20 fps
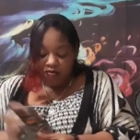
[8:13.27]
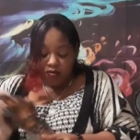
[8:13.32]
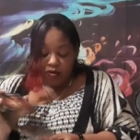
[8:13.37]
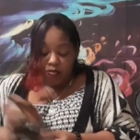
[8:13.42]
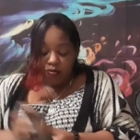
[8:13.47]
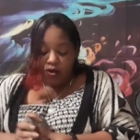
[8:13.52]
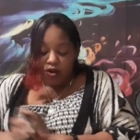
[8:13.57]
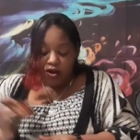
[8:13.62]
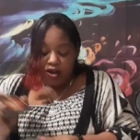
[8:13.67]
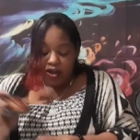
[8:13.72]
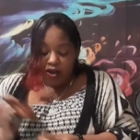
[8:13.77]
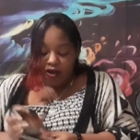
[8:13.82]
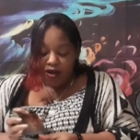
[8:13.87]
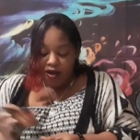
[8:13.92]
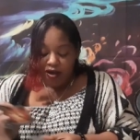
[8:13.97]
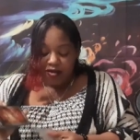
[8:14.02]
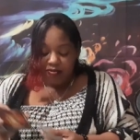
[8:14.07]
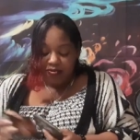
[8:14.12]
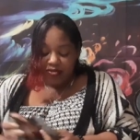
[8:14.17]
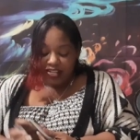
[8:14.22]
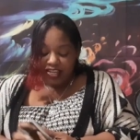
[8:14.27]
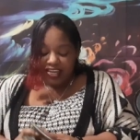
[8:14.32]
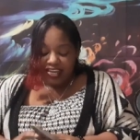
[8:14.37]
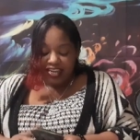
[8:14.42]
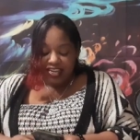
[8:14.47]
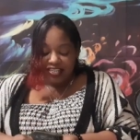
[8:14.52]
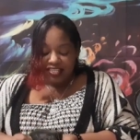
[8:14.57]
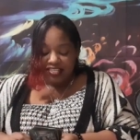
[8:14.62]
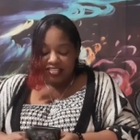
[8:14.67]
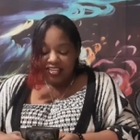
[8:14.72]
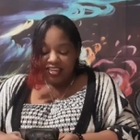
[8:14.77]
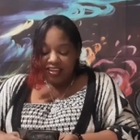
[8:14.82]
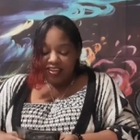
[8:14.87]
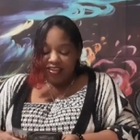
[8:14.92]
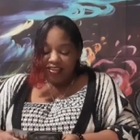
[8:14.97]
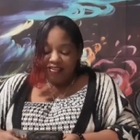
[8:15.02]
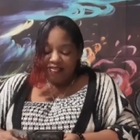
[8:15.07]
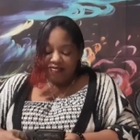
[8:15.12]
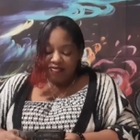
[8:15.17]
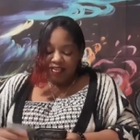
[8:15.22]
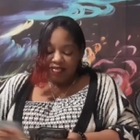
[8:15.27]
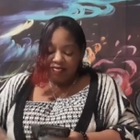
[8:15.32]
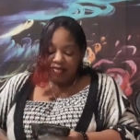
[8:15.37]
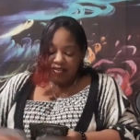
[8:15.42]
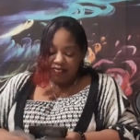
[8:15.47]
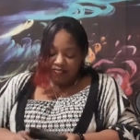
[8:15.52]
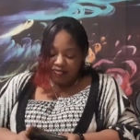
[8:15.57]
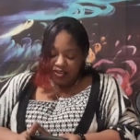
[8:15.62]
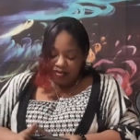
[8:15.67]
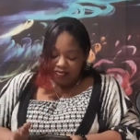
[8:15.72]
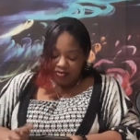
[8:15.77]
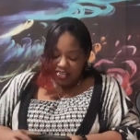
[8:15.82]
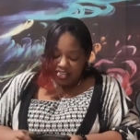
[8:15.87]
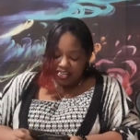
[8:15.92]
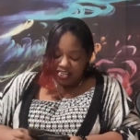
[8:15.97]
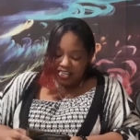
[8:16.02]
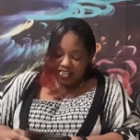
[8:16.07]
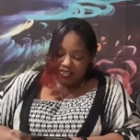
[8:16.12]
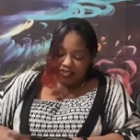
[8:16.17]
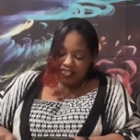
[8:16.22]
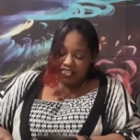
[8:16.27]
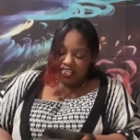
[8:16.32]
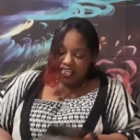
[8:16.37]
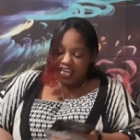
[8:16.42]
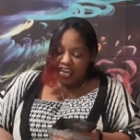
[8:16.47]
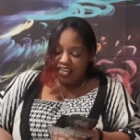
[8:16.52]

one more card, please, for my feminine energy.